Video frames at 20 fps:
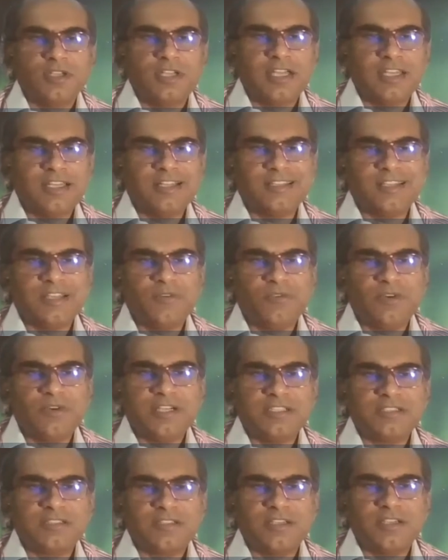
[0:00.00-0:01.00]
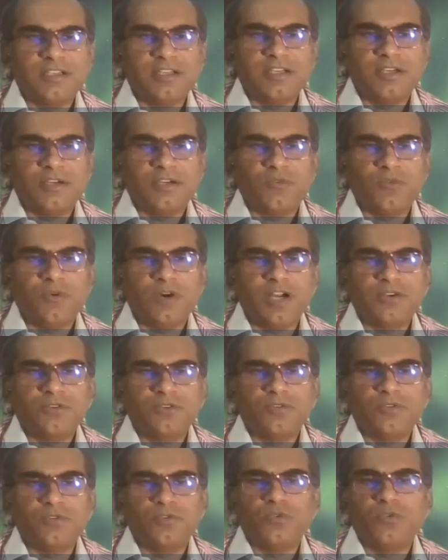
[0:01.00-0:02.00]
In other words,
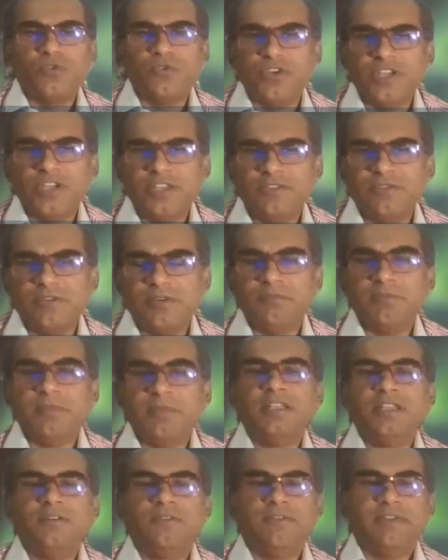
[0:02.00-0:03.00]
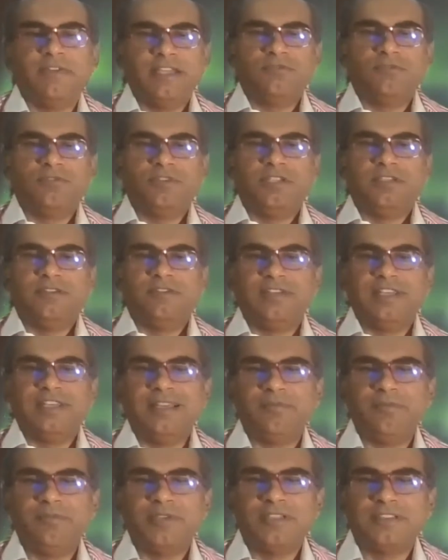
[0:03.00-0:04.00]
what do we mean when we
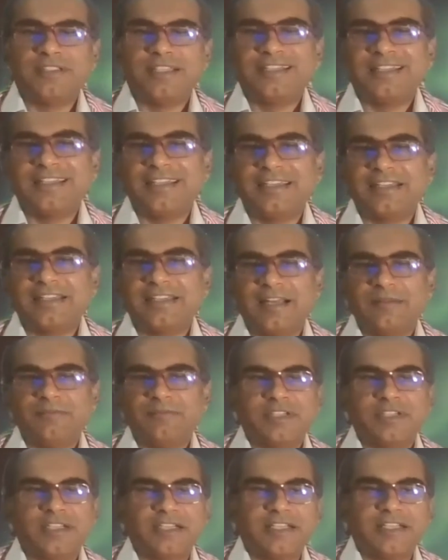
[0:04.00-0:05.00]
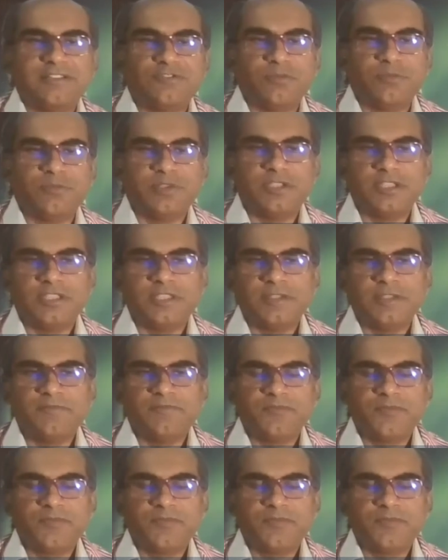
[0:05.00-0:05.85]
label certain crimes against humanity?